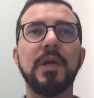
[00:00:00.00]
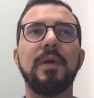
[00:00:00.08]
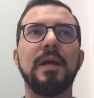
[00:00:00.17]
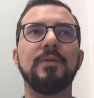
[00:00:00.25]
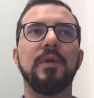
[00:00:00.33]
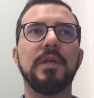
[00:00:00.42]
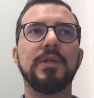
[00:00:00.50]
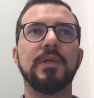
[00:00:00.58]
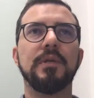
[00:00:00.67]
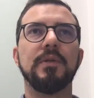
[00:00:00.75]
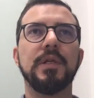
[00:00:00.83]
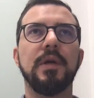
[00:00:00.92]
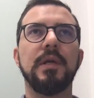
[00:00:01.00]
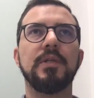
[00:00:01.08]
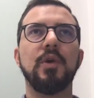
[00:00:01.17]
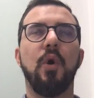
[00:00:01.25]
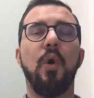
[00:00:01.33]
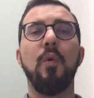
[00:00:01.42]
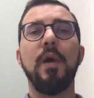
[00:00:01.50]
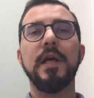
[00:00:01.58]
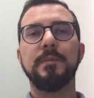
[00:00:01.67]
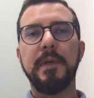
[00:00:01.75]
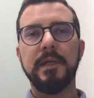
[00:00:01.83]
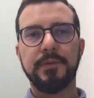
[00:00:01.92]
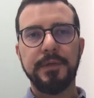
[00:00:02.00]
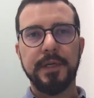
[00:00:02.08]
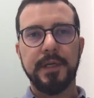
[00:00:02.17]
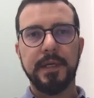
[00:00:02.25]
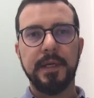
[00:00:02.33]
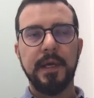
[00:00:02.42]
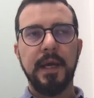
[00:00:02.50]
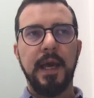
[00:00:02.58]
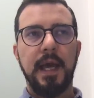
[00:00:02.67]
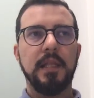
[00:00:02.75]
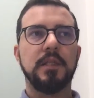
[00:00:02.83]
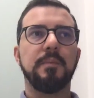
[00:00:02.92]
a great question. So it's always been tricky, and it's